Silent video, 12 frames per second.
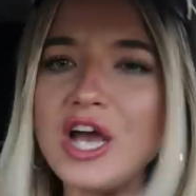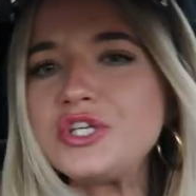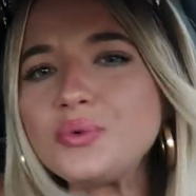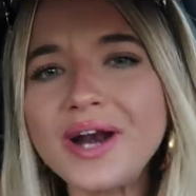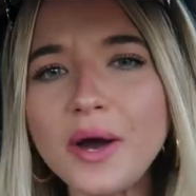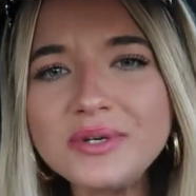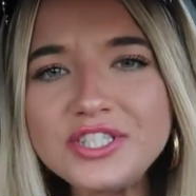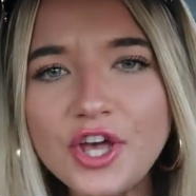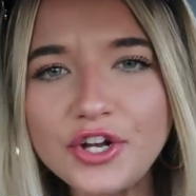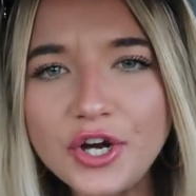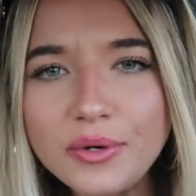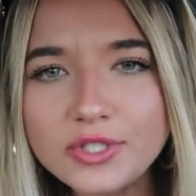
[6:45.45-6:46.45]
Because when I was
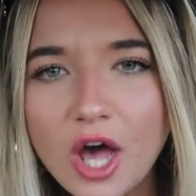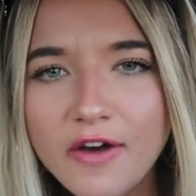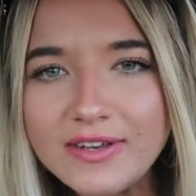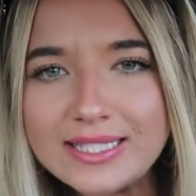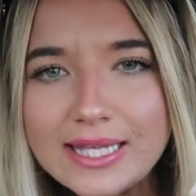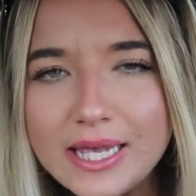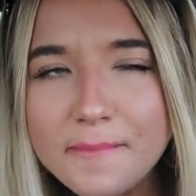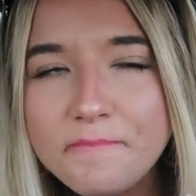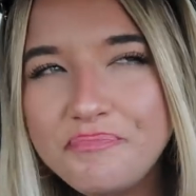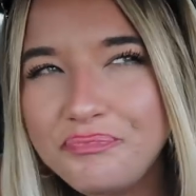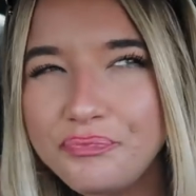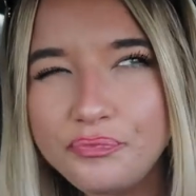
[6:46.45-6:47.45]
younger, I was obviously
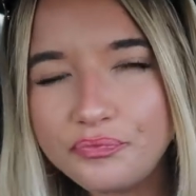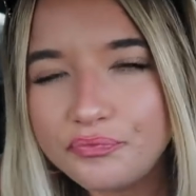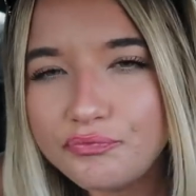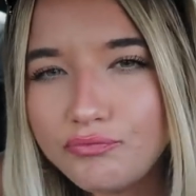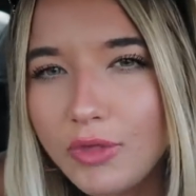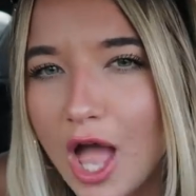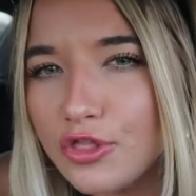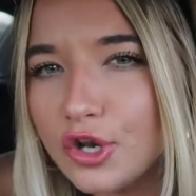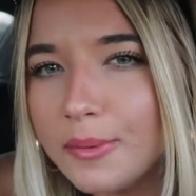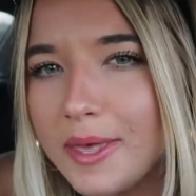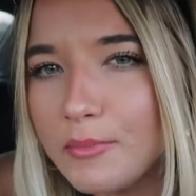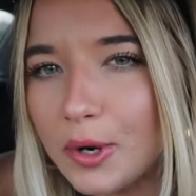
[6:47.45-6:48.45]
a
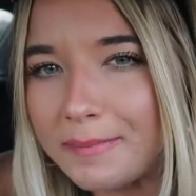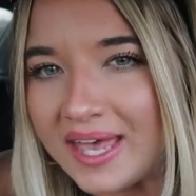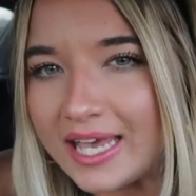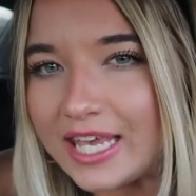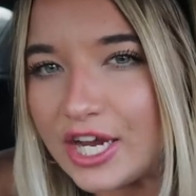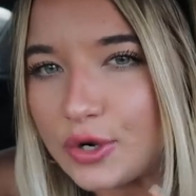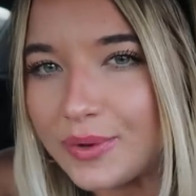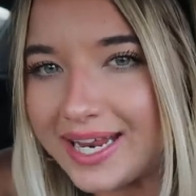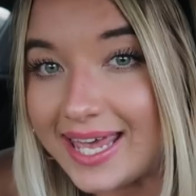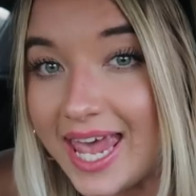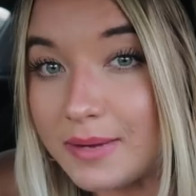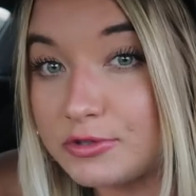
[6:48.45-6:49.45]
little bit more pickier when
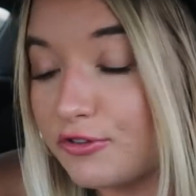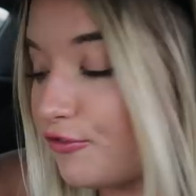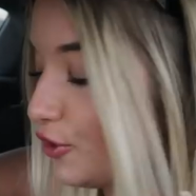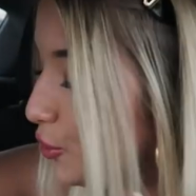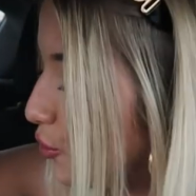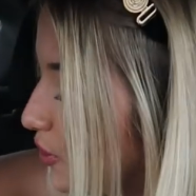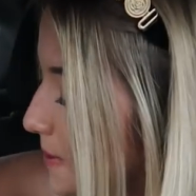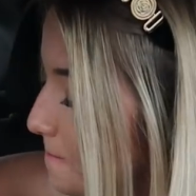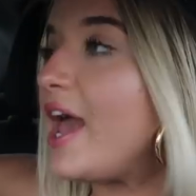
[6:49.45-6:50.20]
it came to food.